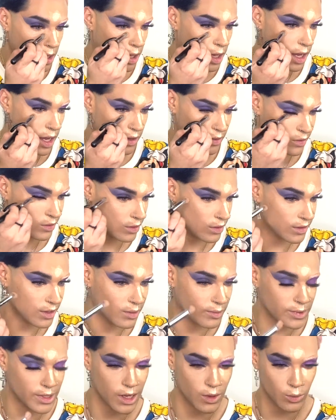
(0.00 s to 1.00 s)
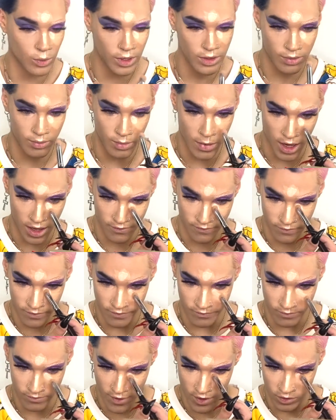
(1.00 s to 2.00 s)
as soon as I'm done with my
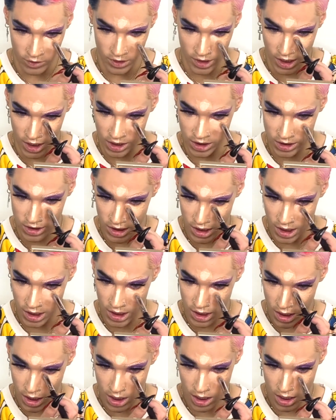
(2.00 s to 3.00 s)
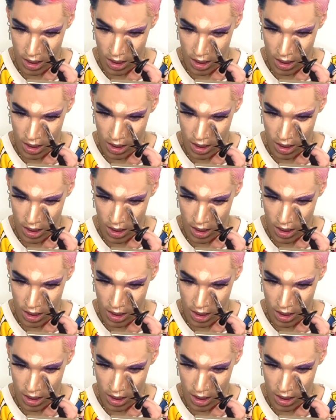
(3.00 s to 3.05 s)
foundation,